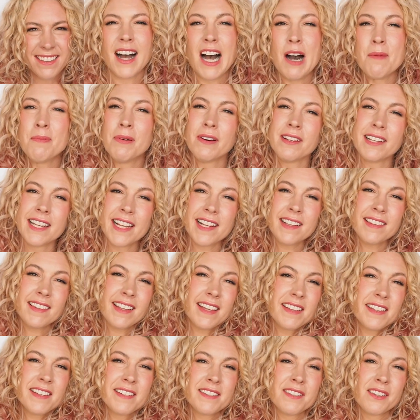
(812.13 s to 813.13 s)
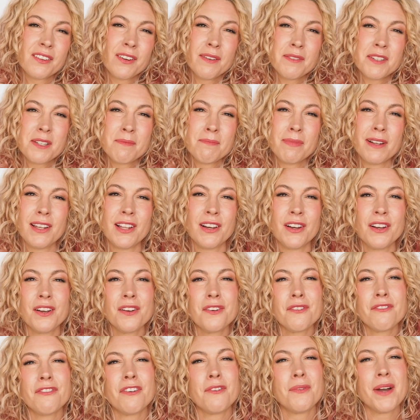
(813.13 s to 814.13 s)
I'll put links in the description
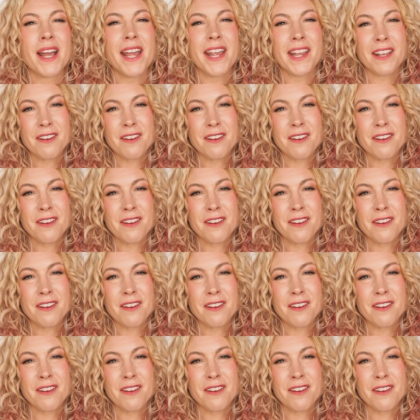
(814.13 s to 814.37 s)
below for where you